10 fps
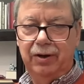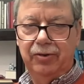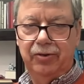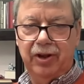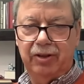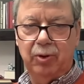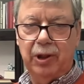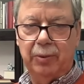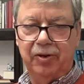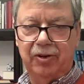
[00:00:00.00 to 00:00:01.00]
So that's what
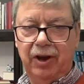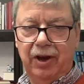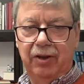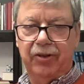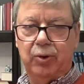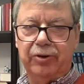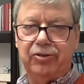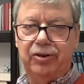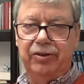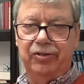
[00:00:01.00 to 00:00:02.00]
the So the
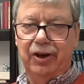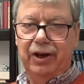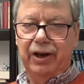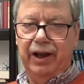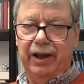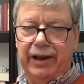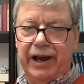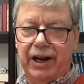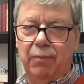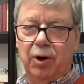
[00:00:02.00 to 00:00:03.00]
question is,
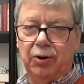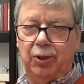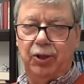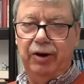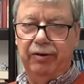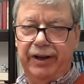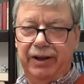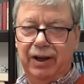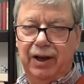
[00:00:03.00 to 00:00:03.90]
can a Mond theory